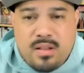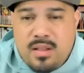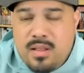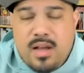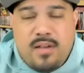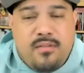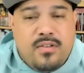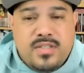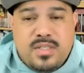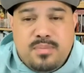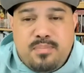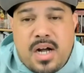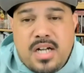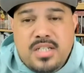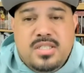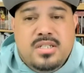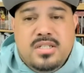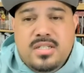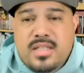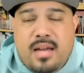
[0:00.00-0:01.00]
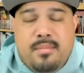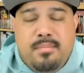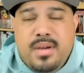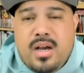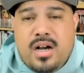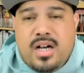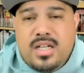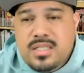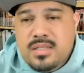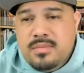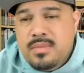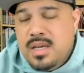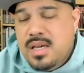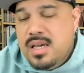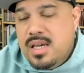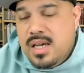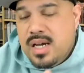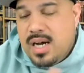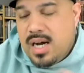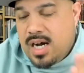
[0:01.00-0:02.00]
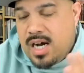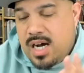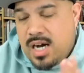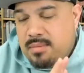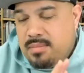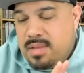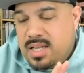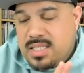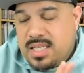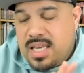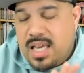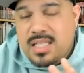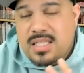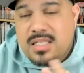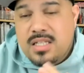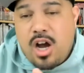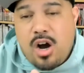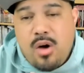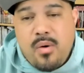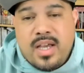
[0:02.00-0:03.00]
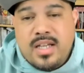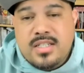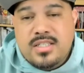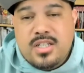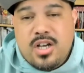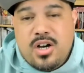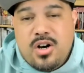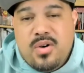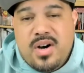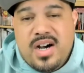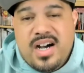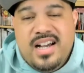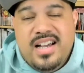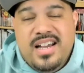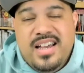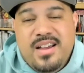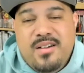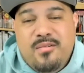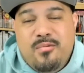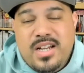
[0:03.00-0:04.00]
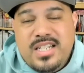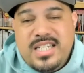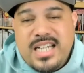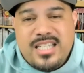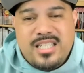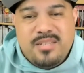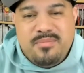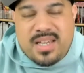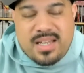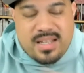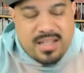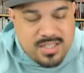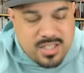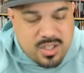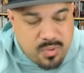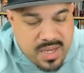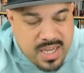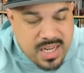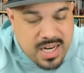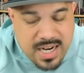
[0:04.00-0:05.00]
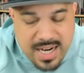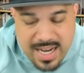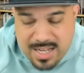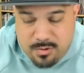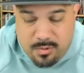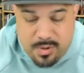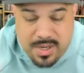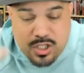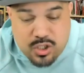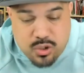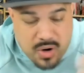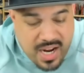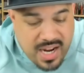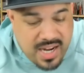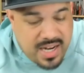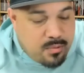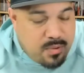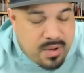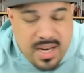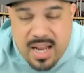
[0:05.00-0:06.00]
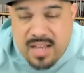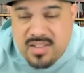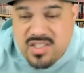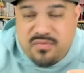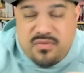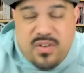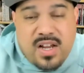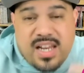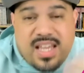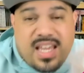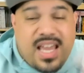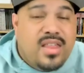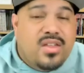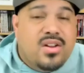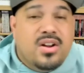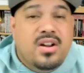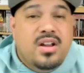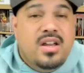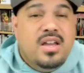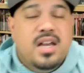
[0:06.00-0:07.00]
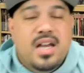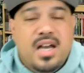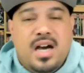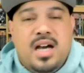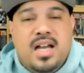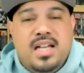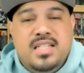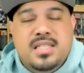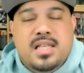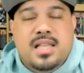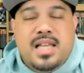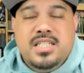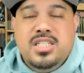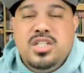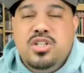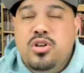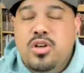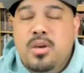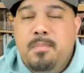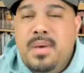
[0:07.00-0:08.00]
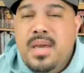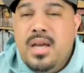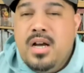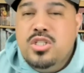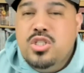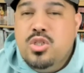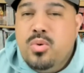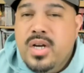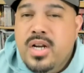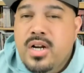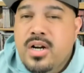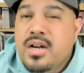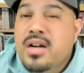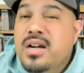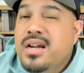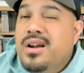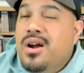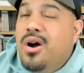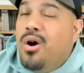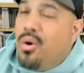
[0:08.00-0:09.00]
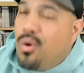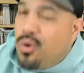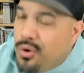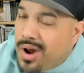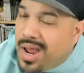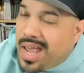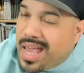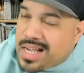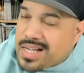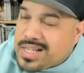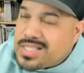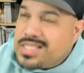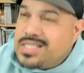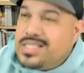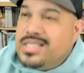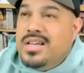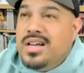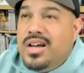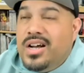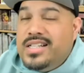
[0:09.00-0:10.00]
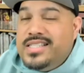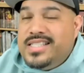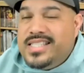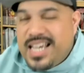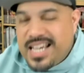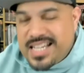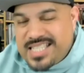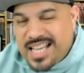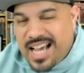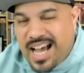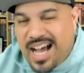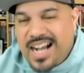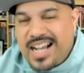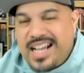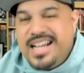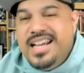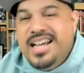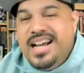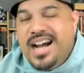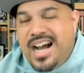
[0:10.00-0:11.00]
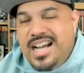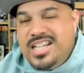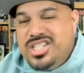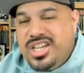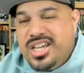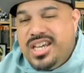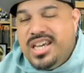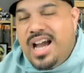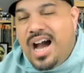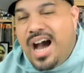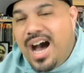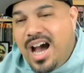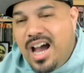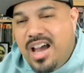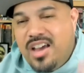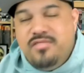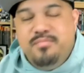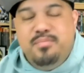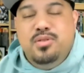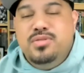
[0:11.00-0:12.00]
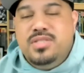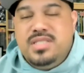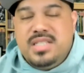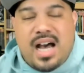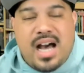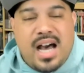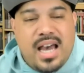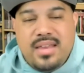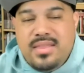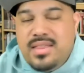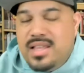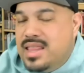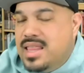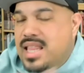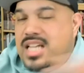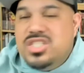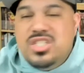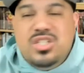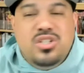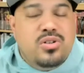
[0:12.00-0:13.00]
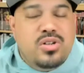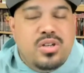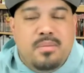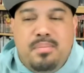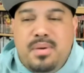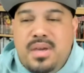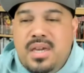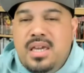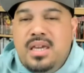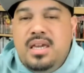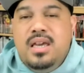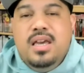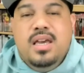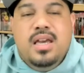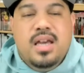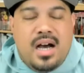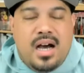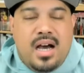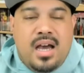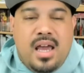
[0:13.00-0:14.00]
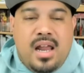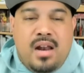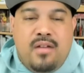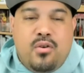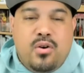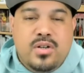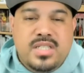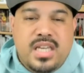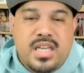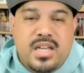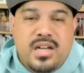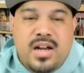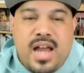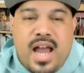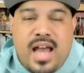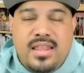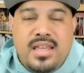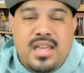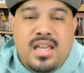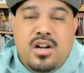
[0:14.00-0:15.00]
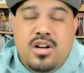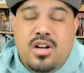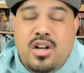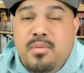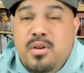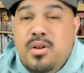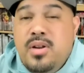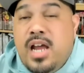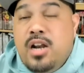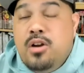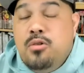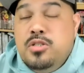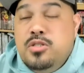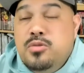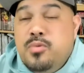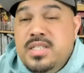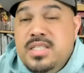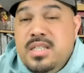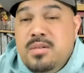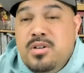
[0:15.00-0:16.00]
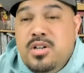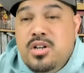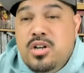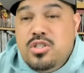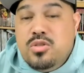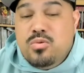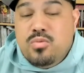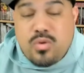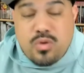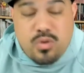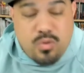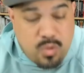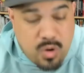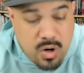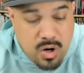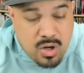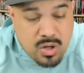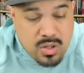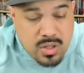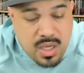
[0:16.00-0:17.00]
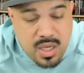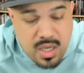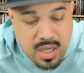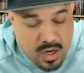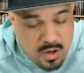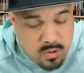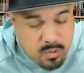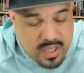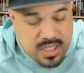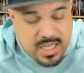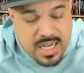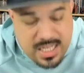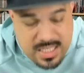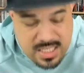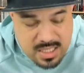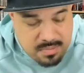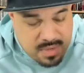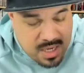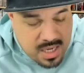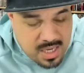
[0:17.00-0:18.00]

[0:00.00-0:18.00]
love a sponsor, that'd be awesome. Um, let's get going. So uh reach out to me so we can connect, we can trade, and we can have some fun together. Uh, it's the Legend Kuya P on Twitter or X, TikTok, IG, Hive, Blue Sky, the Legend Kuya P. Uh, and of course, here at the NRW and New Release Wednesday, where nerds rule the world, reach out to